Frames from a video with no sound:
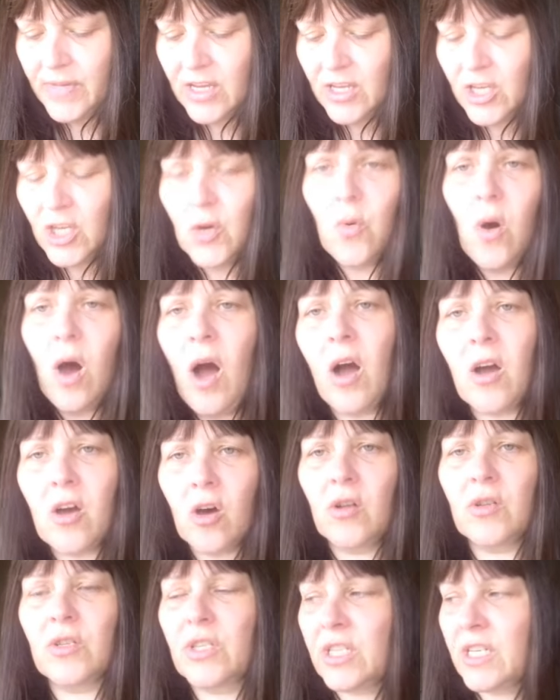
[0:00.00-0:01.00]
you are
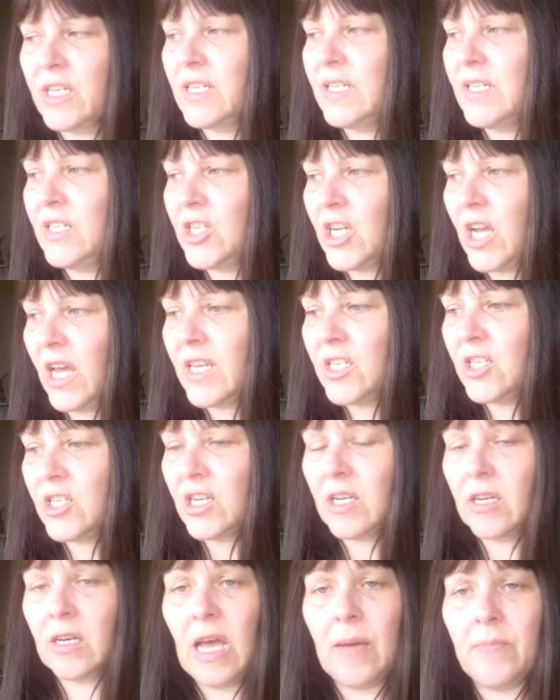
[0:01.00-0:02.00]
constantly
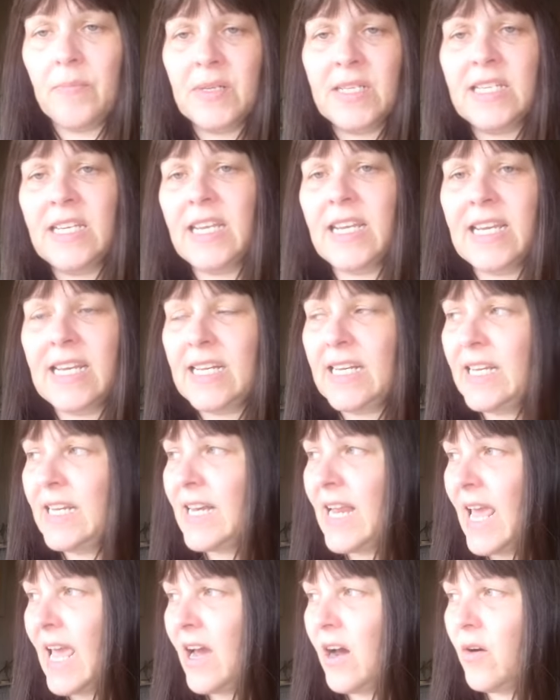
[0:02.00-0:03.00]
changing, and particularly
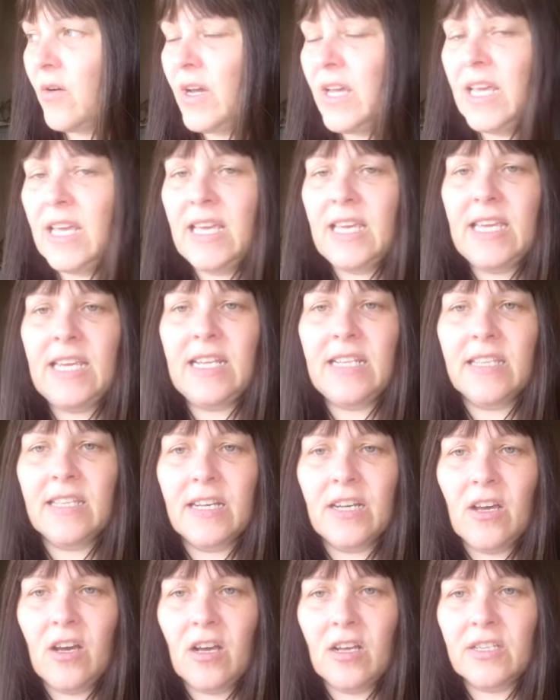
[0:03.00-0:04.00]
now in the
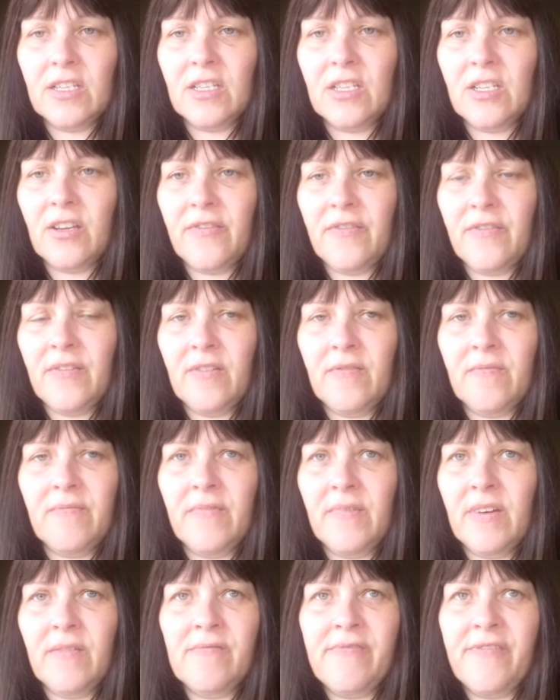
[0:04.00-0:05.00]
last
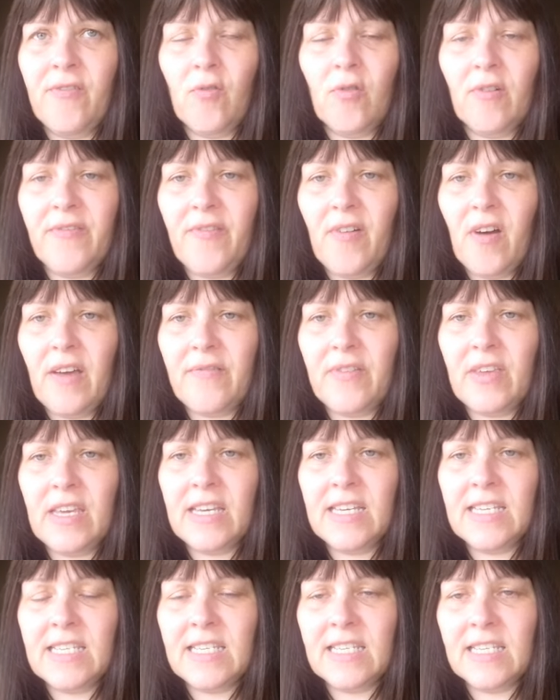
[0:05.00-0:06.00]
4 or 5
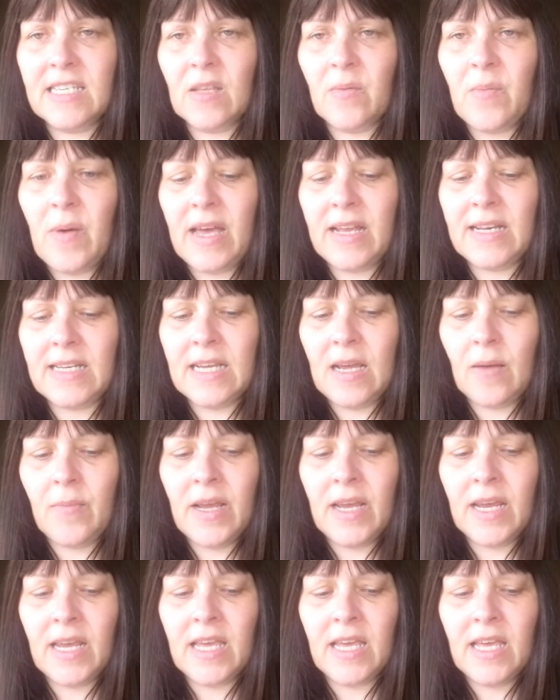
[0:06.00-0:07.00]
years since the
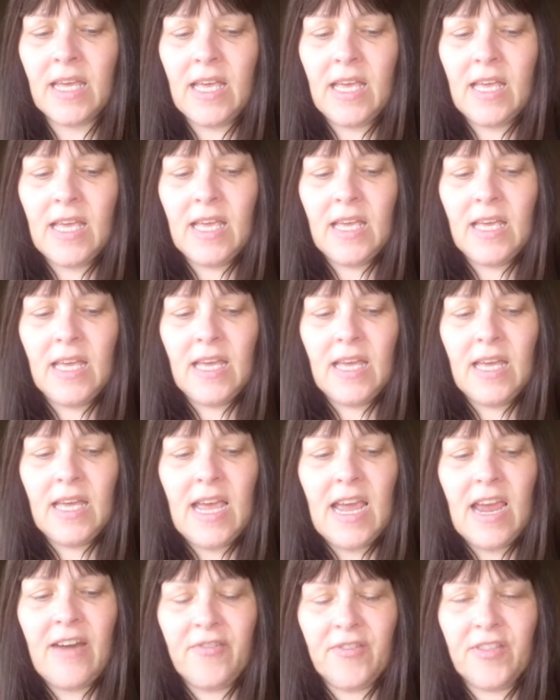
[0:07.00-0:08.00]
pandemic,
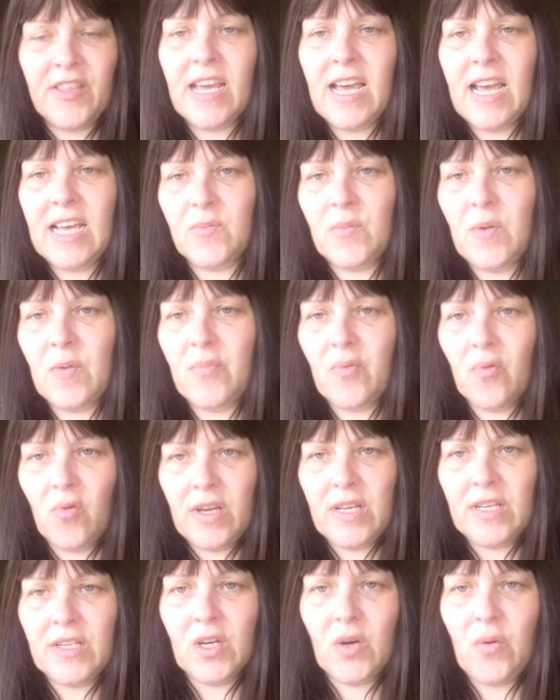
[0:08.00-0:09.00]
everything has been brought
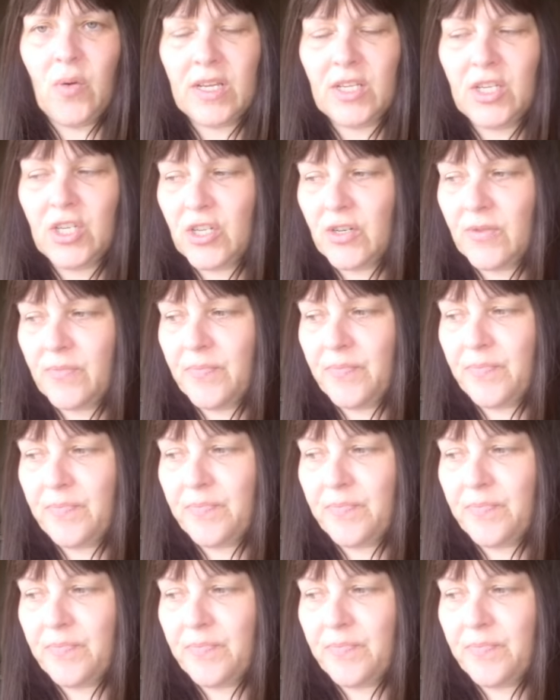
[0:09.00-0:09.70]
into question.